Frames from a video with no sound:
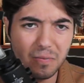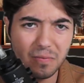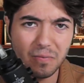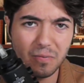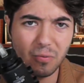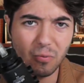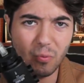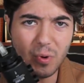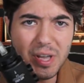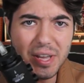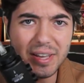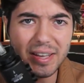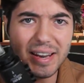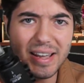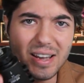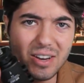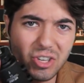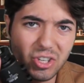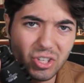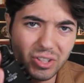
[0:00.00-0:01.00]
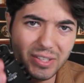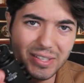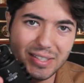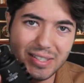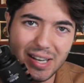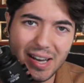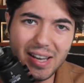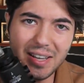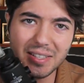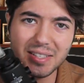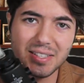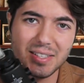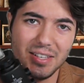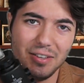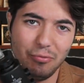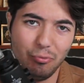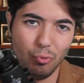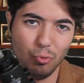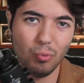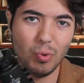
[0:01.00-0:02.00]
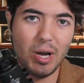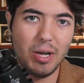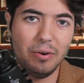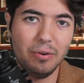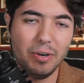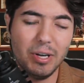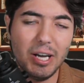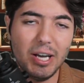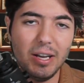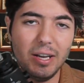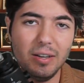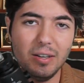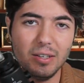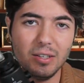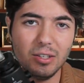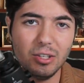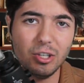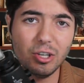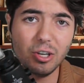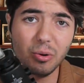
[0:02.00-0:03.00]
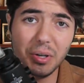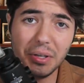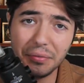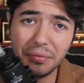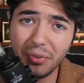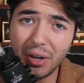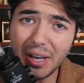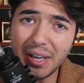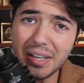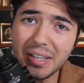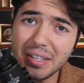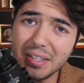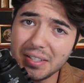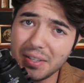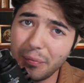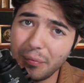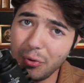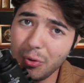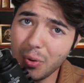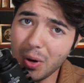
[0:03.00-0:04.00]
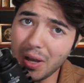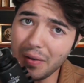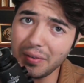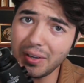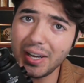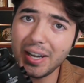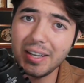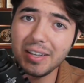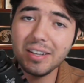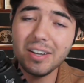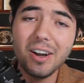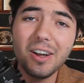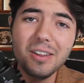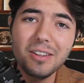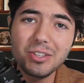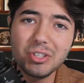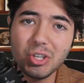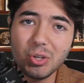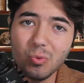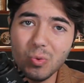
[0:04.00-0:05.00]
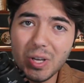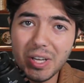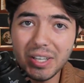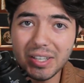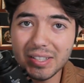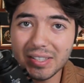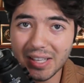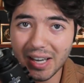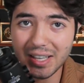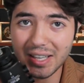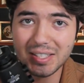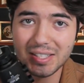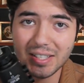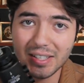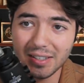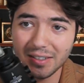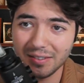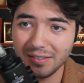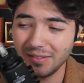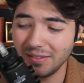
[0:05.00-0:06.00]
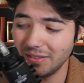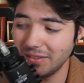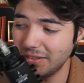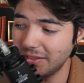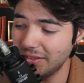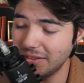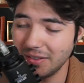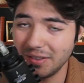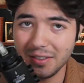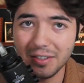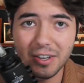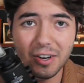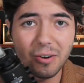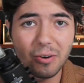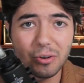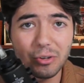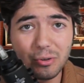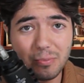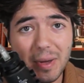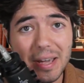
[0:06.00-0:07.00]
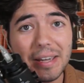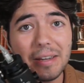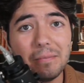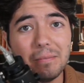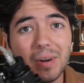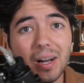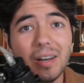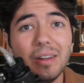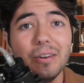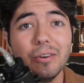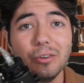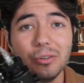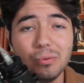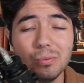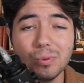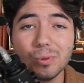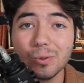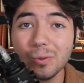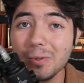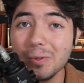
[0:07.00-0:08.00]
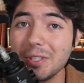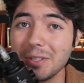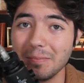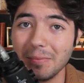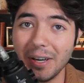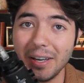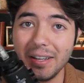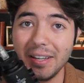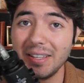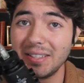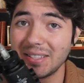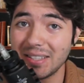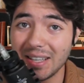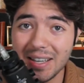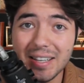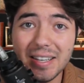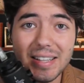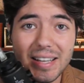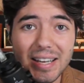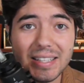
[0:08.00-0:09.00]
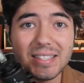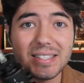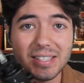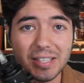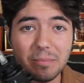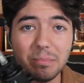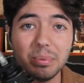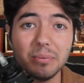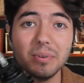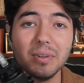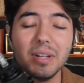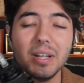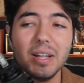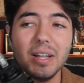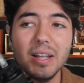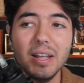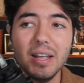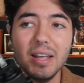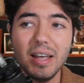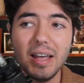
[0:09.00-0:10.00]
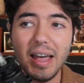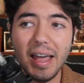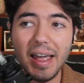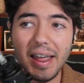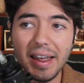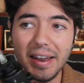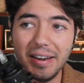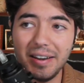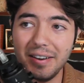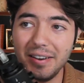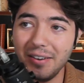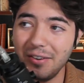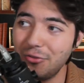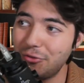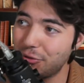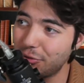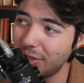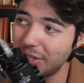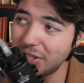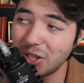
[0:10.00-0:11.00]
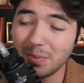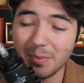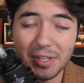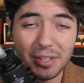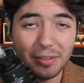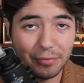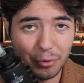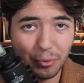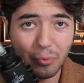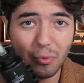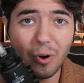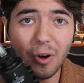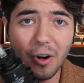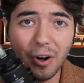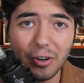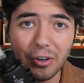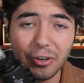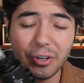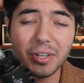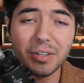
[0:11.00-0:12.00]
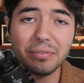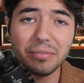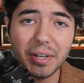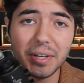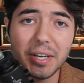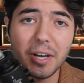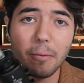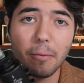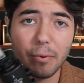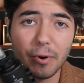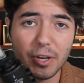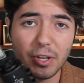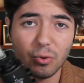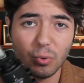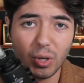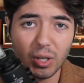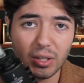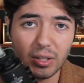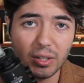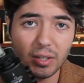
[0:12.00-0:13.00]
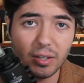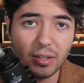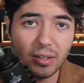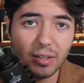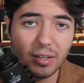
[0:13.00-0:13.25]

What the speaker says: we can actually test if we're right or not. In finance, if you have an ideology, we can test it. Are you making money or are you losing money? It's kind of that simple. And trust me, if you're wrong, you're going to find out pretty quickly.